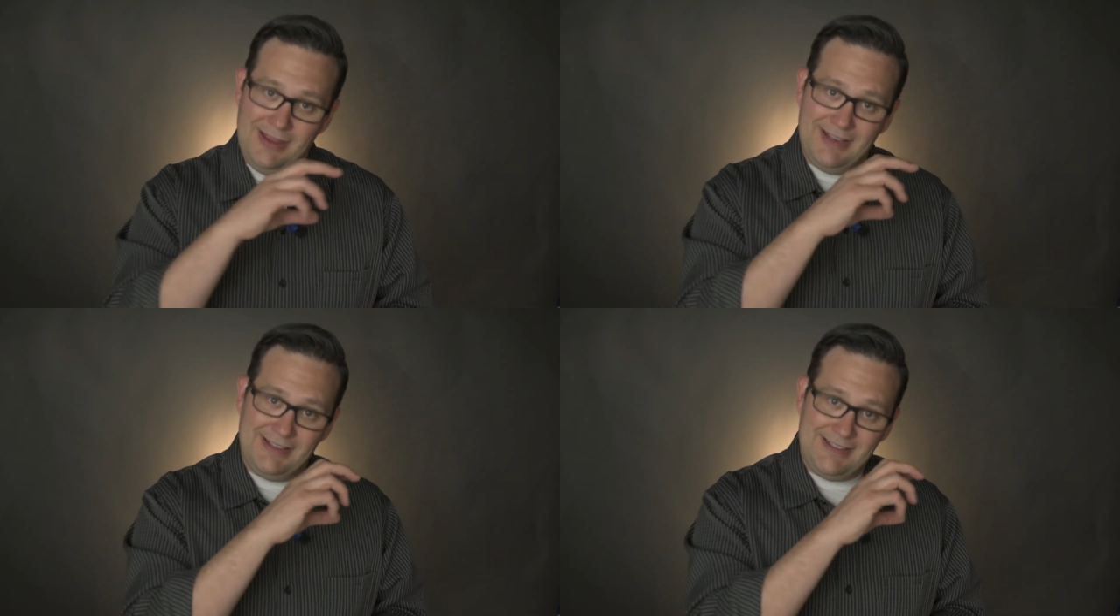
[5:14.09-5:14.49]

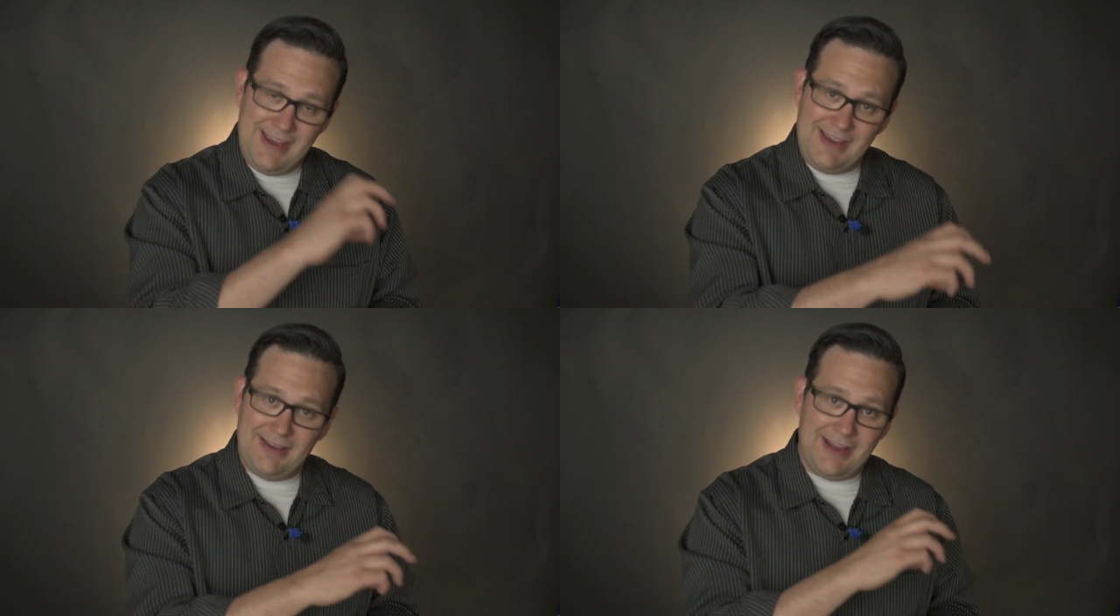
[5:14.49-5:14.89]
You
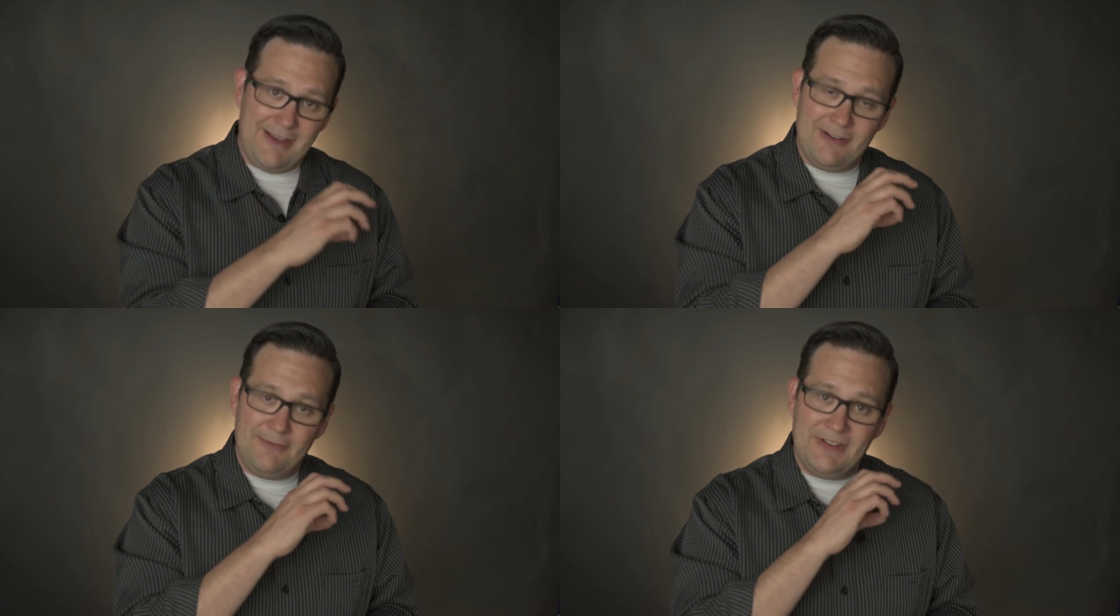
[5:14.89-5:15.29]
take it,
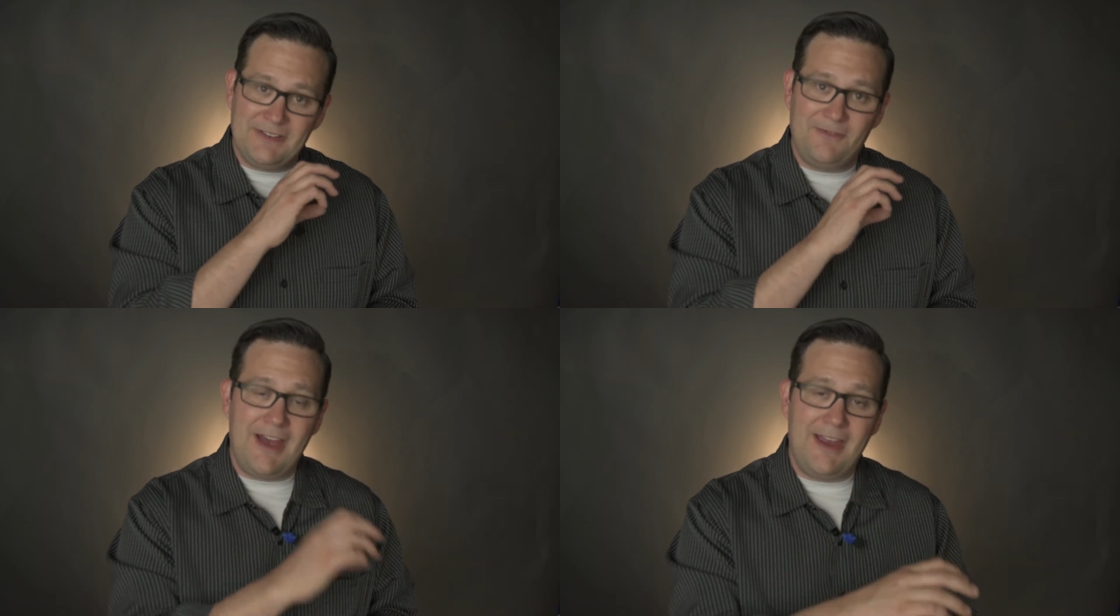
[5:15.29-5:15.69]
even if it's
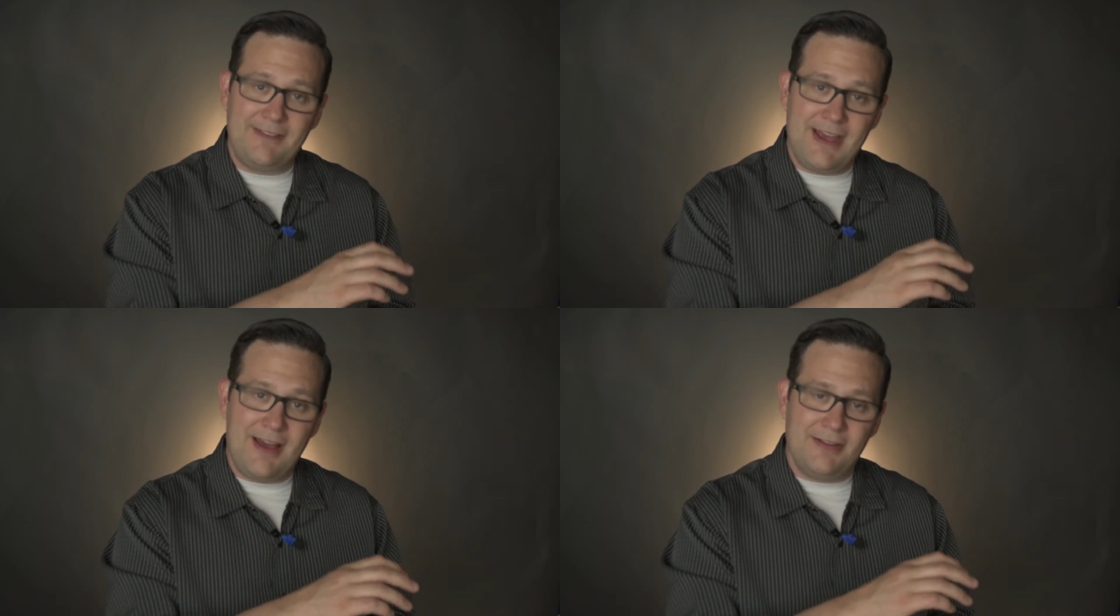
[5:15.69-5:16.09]

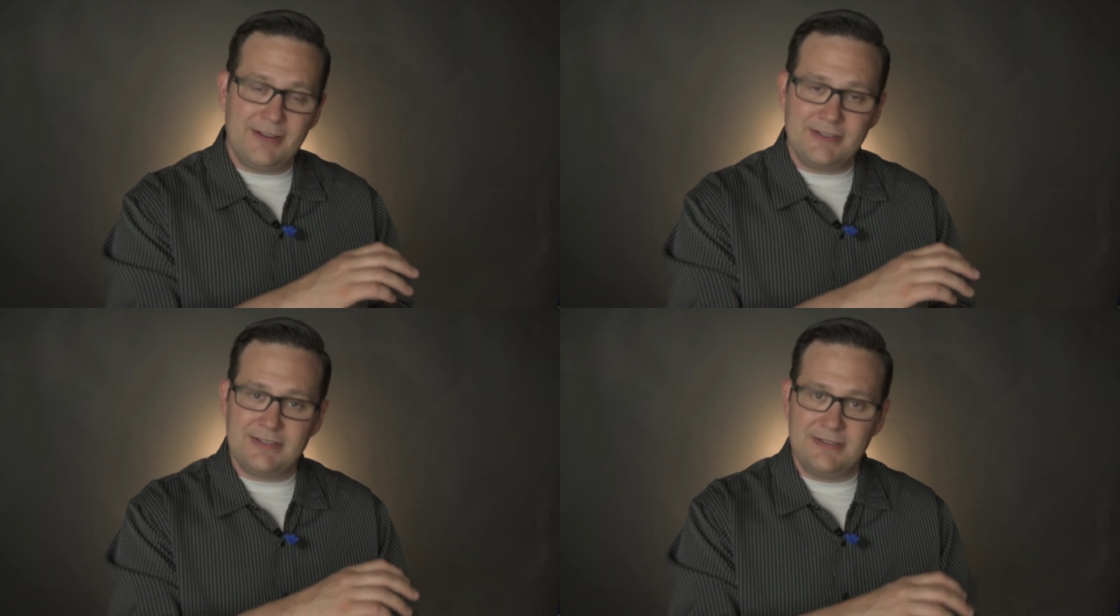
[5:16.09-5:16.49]

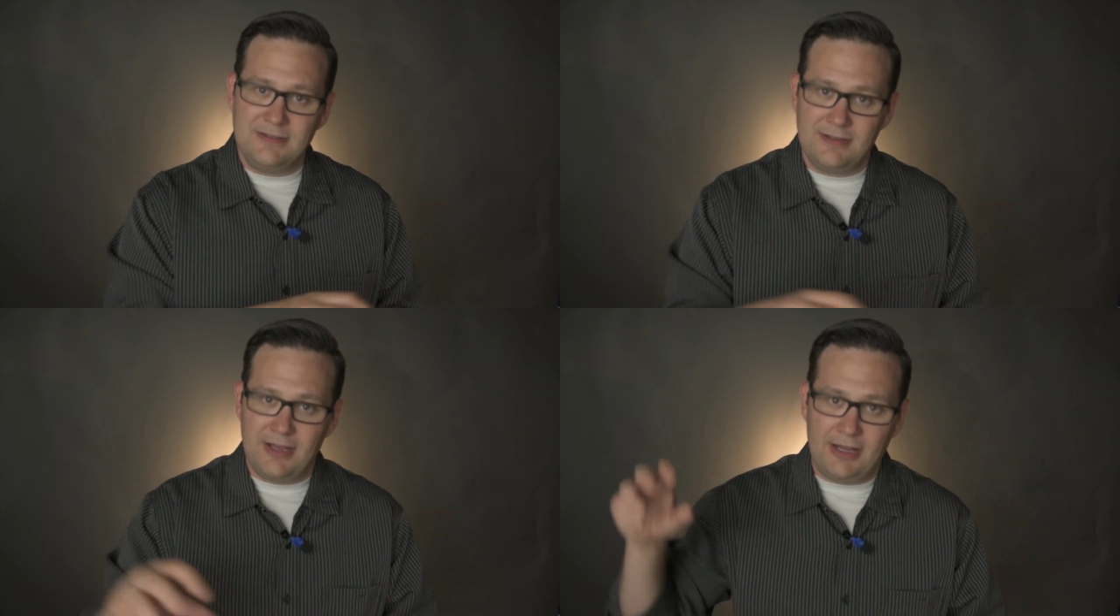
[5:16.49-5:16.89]
$5,
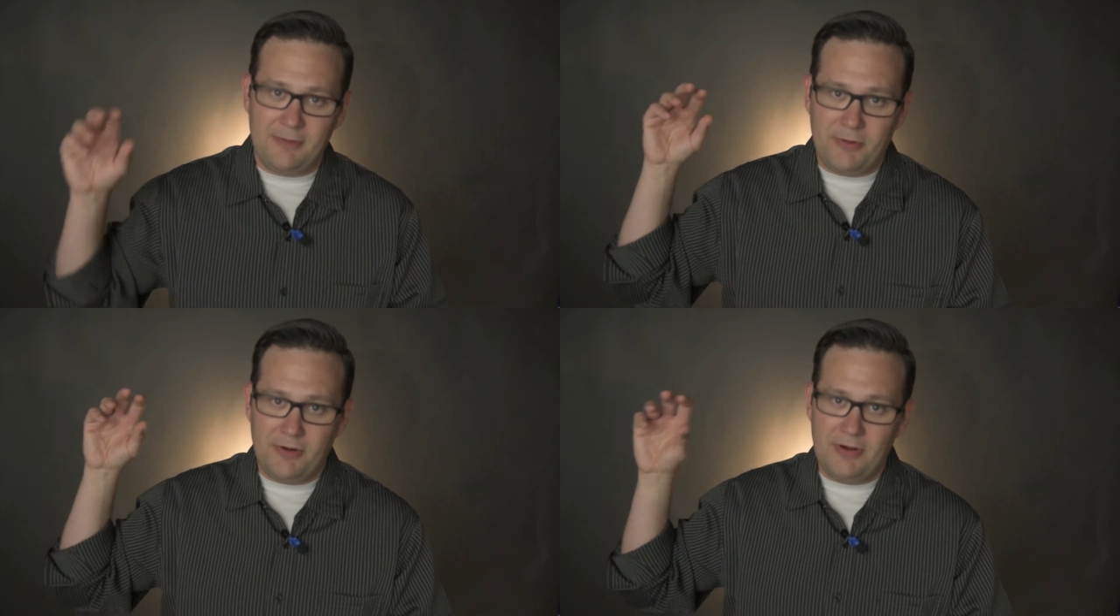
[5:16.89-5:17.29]
and you
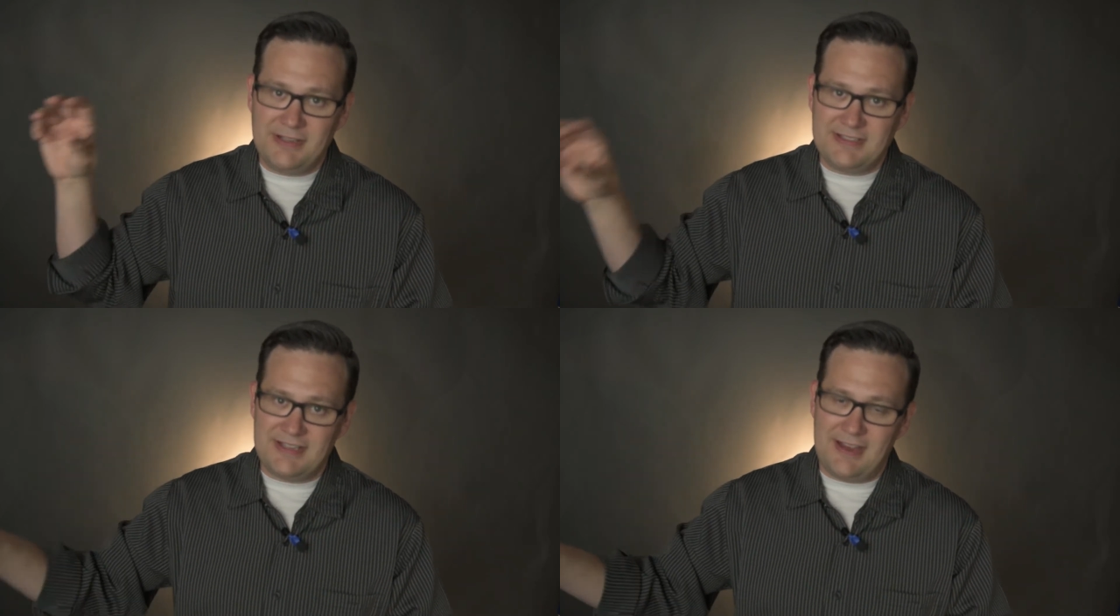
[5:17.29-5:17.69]
put it
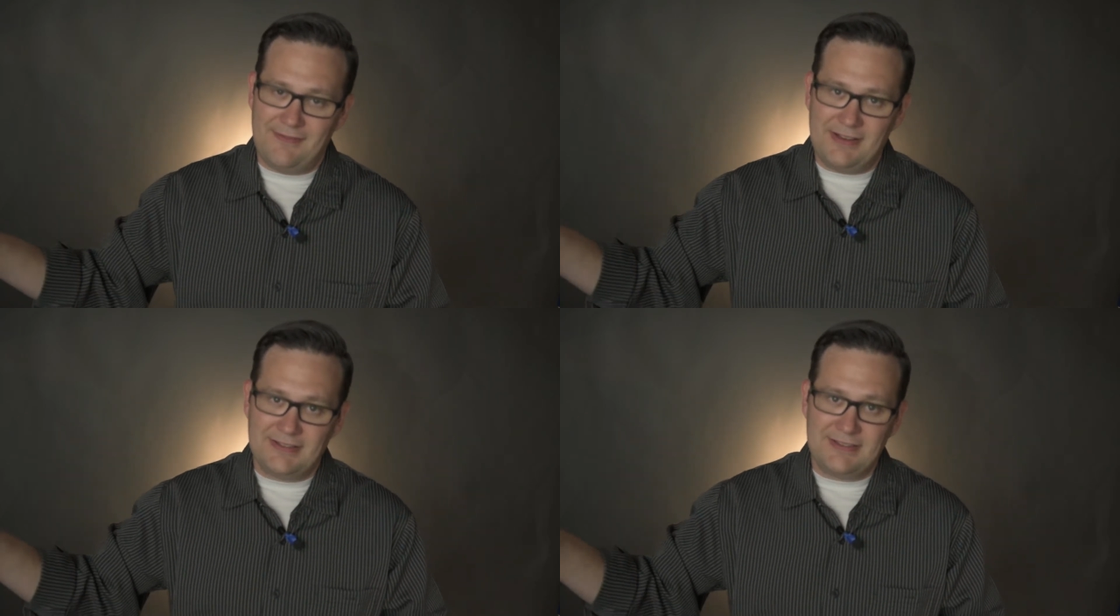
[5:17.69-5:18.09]
in
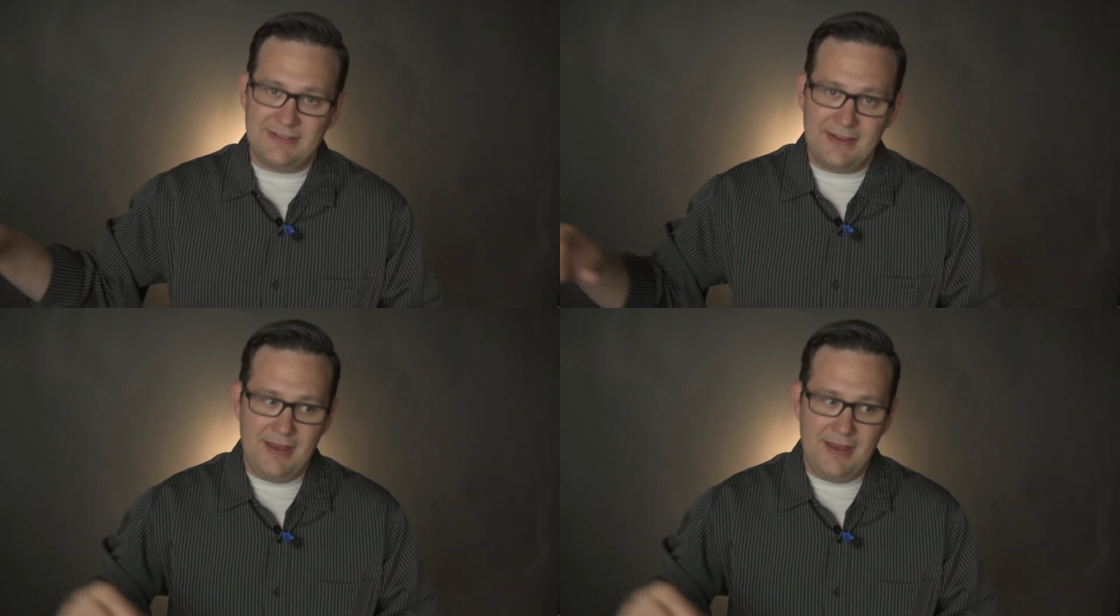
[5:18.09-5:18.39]
savings.